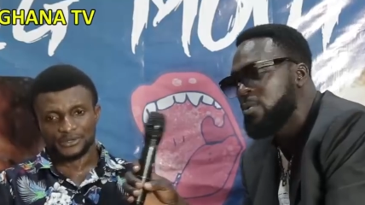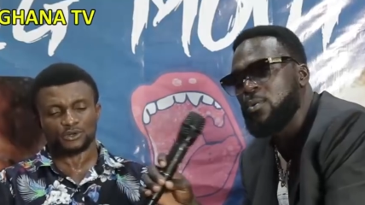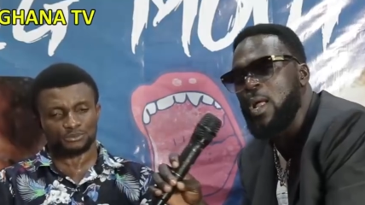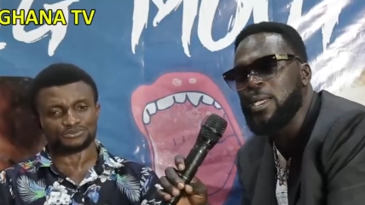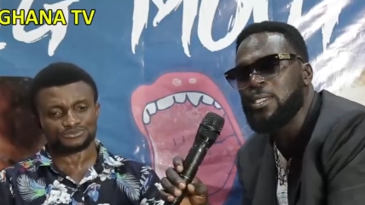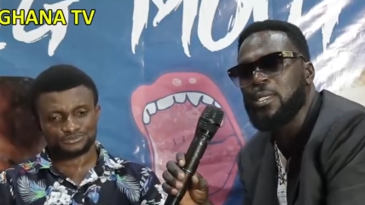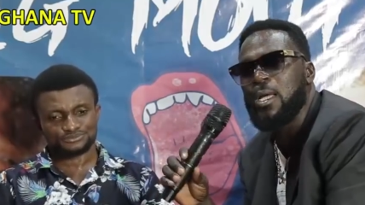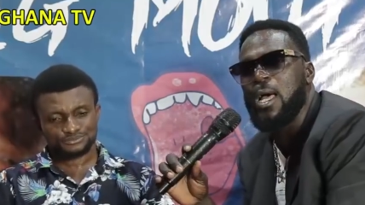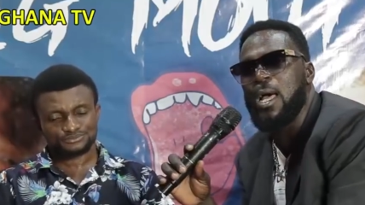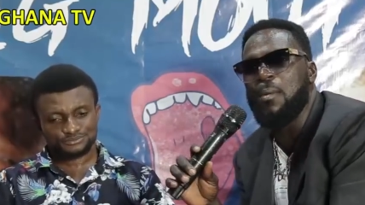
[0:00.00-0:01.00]
Speaker 1: right.
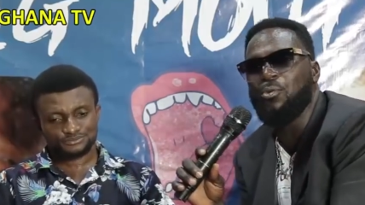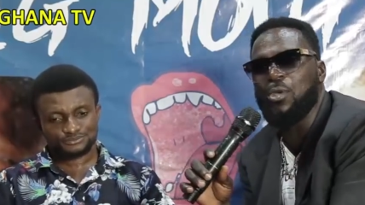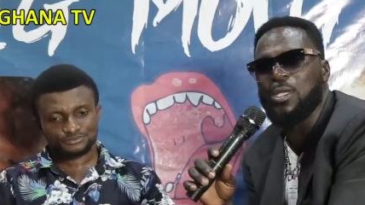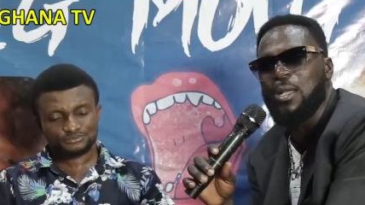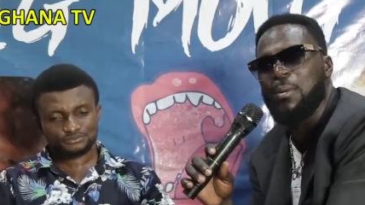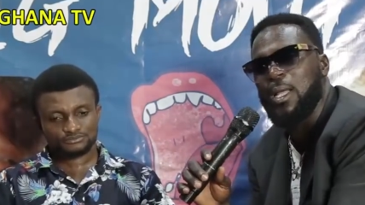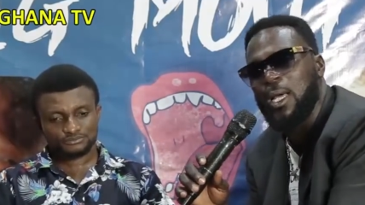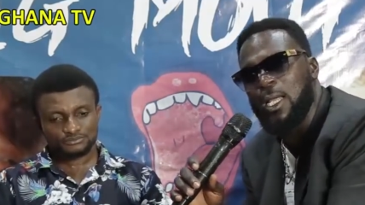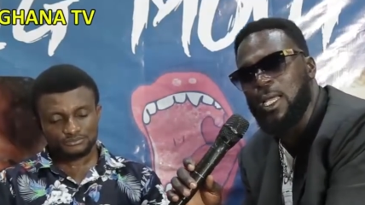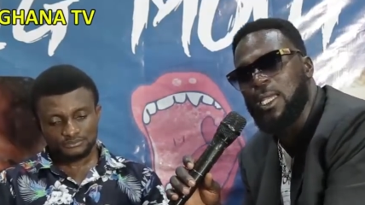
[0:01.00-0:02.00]
Busuazala me
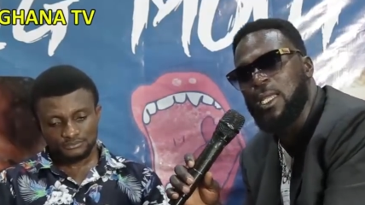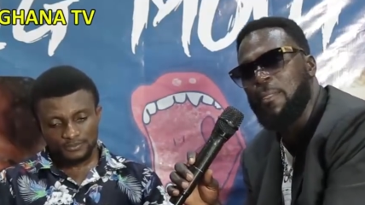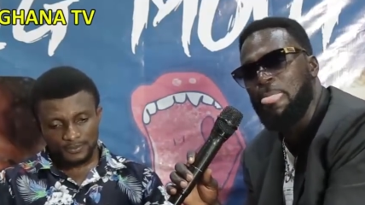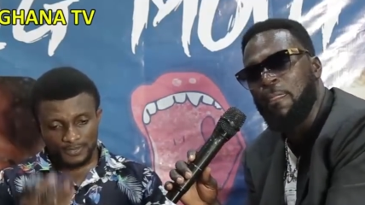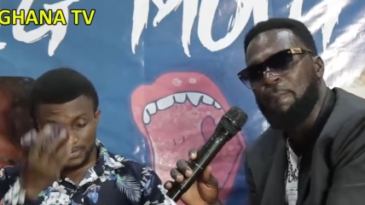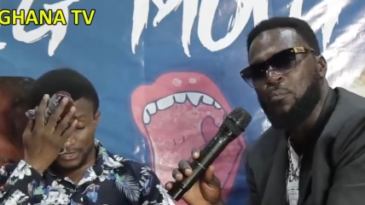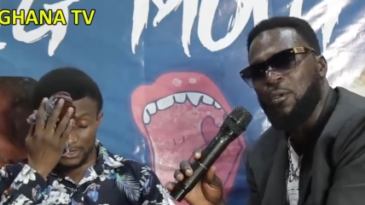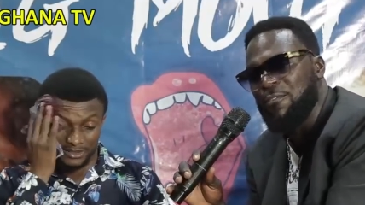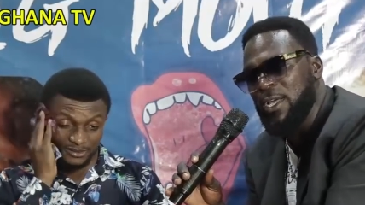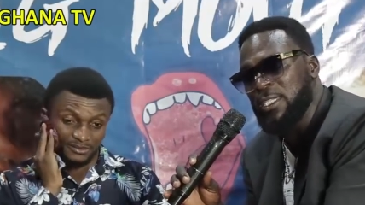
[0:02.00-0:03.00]
kana ene
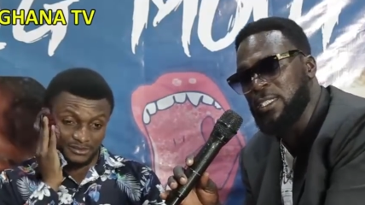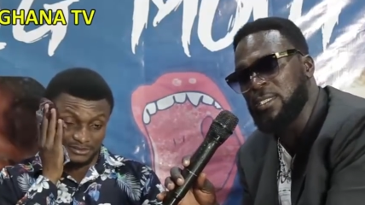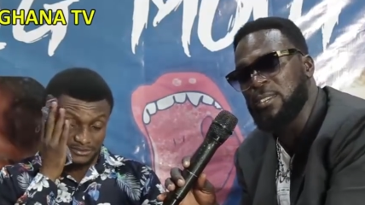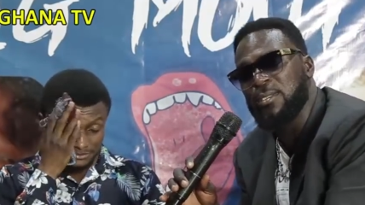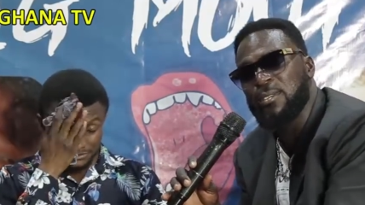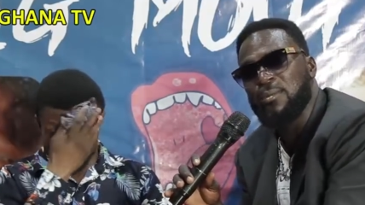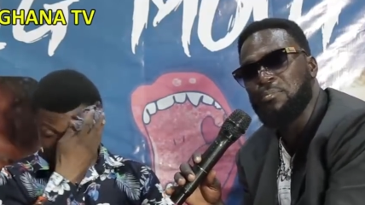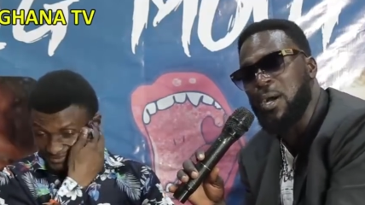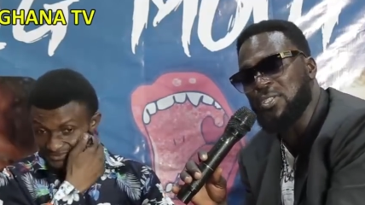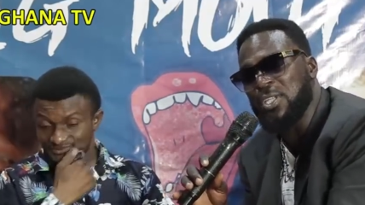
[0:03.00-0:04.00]
Virgin
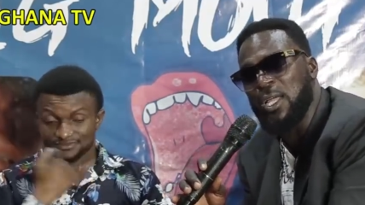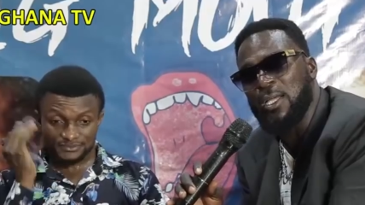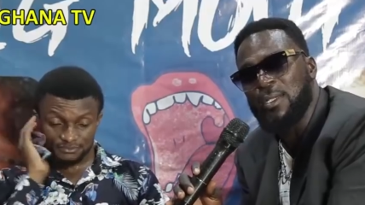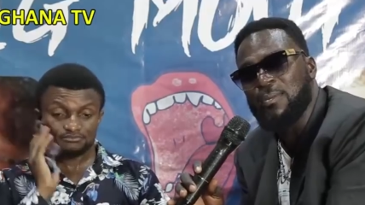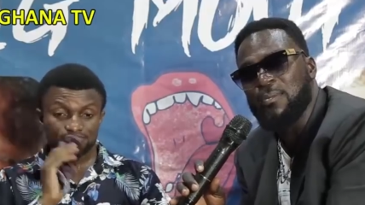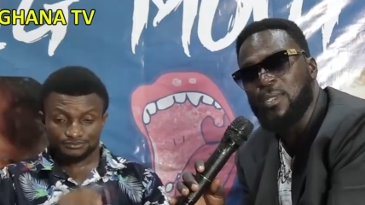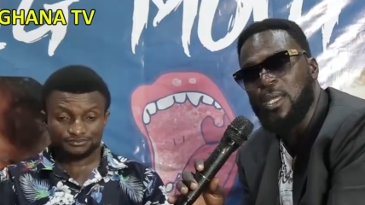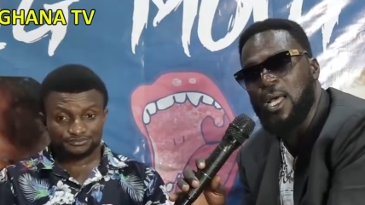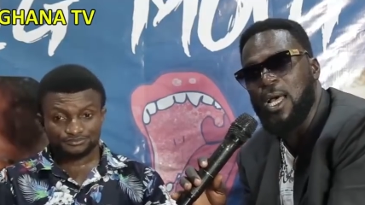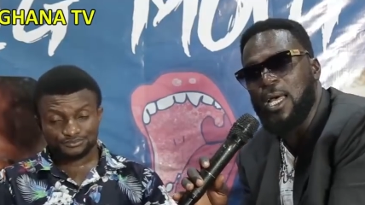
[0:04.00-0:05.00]
pastor.
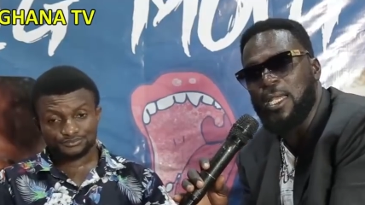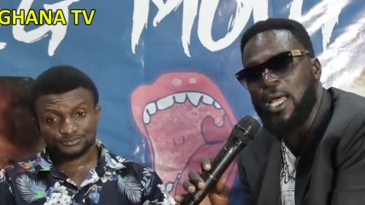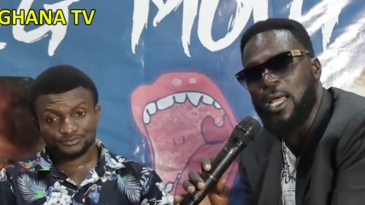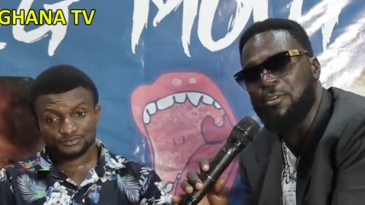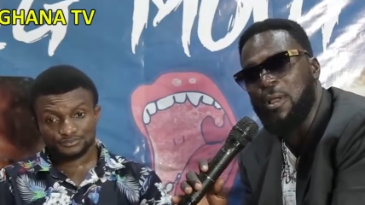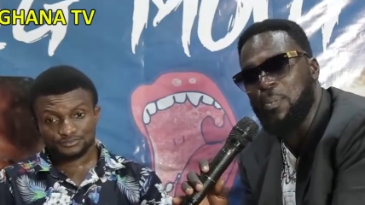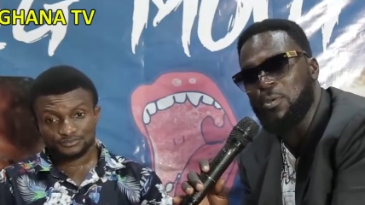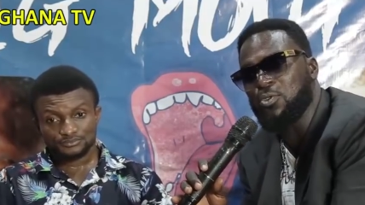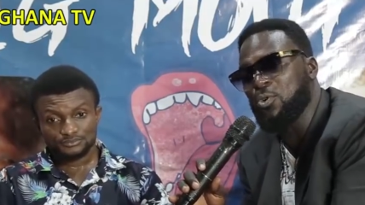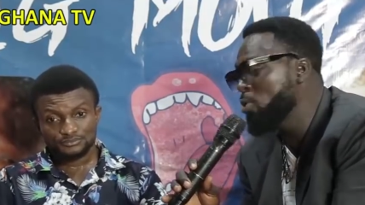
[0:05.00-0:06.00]
Na entry
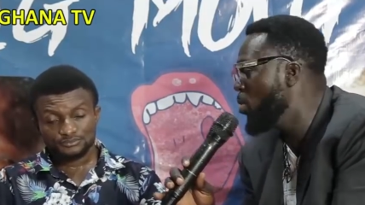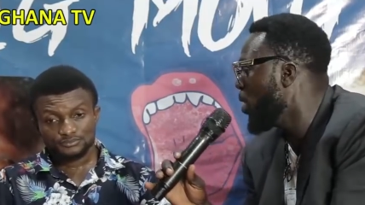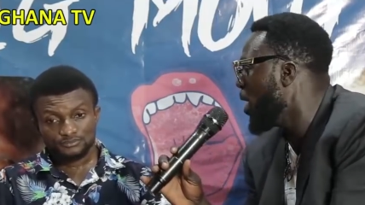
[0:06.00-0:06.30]
apostle